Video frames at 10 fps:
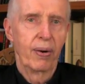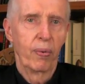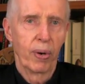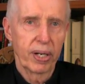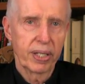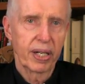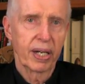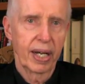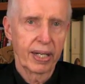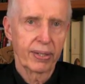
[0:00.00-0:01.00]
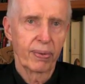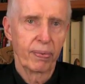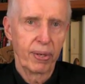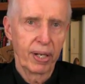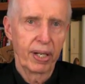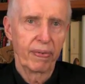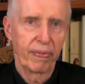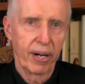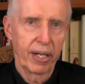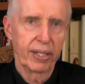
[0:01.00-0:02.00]
What is it like to really
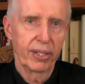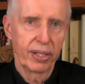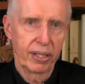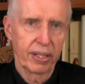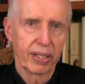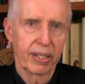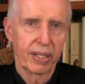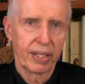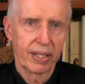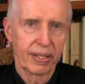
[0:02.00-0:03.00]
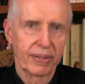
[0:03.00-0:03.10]
find Jesus?